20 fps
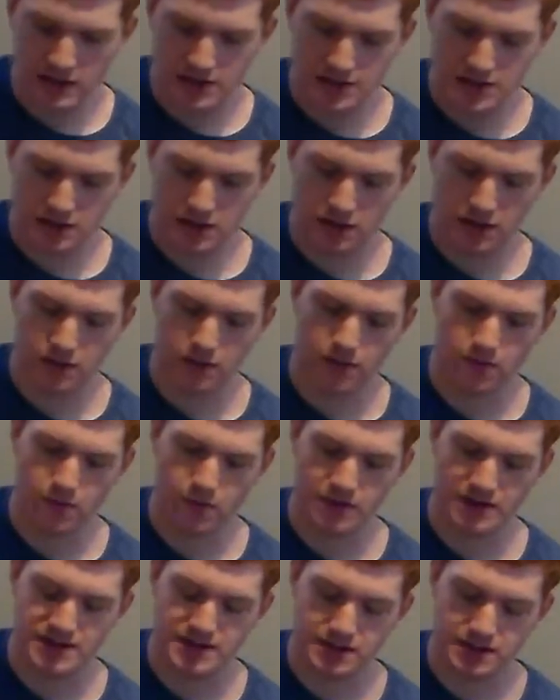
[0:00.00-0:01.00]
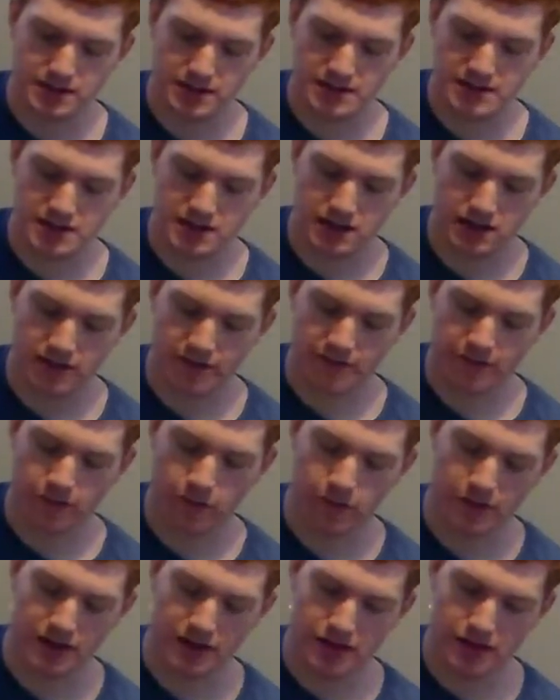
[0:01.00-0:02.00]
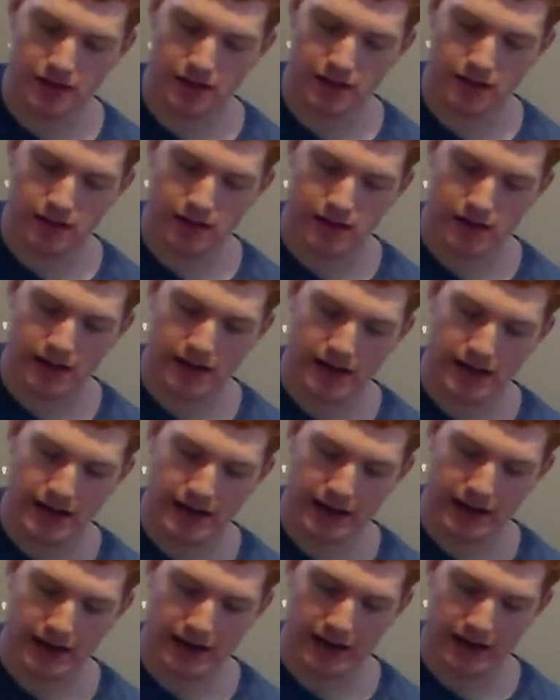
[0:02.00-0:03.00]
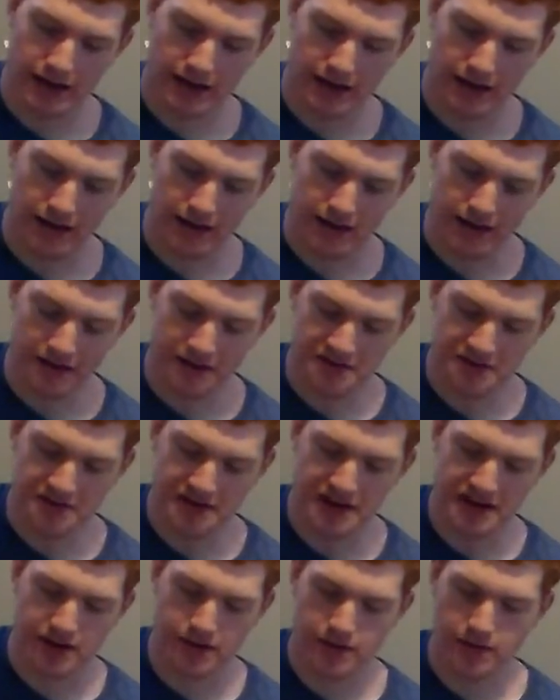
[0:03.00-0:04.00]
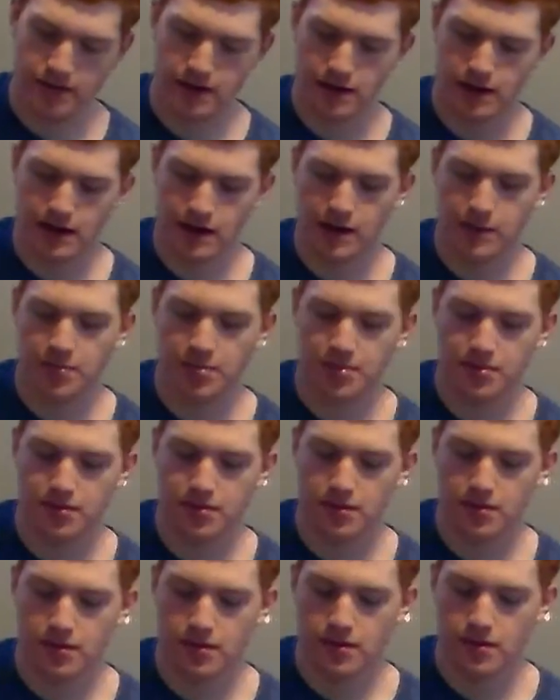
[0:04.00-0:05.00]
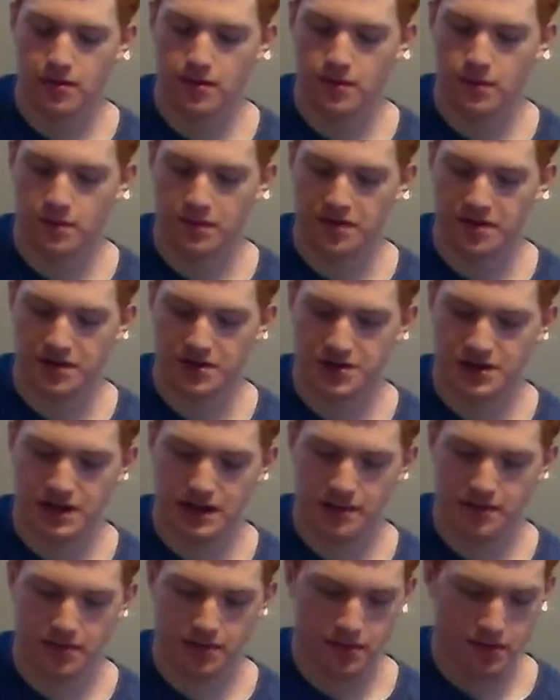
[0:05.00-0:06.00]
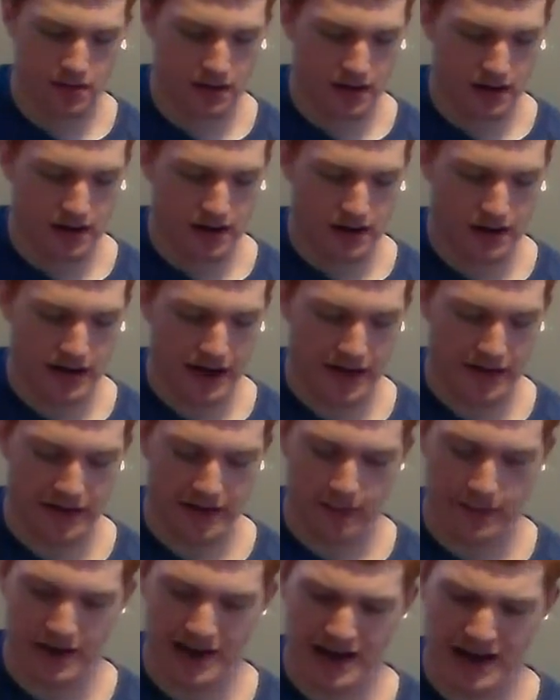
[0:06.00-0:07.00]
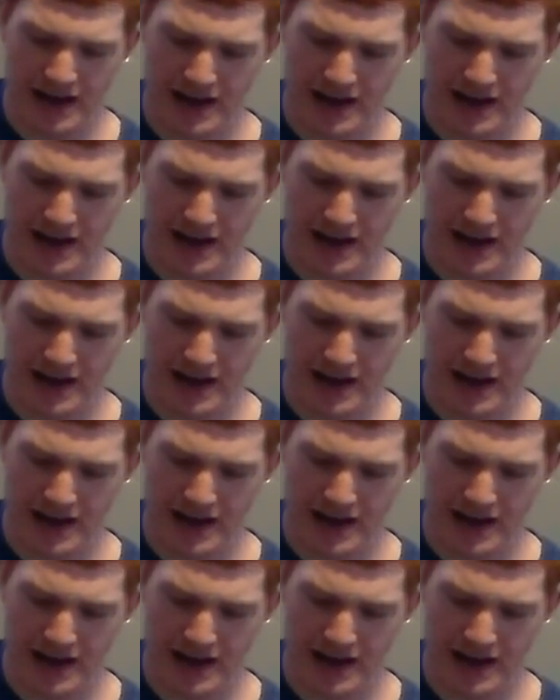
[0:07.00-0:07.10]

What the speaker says: So we start this off with a down up with a shape, and then we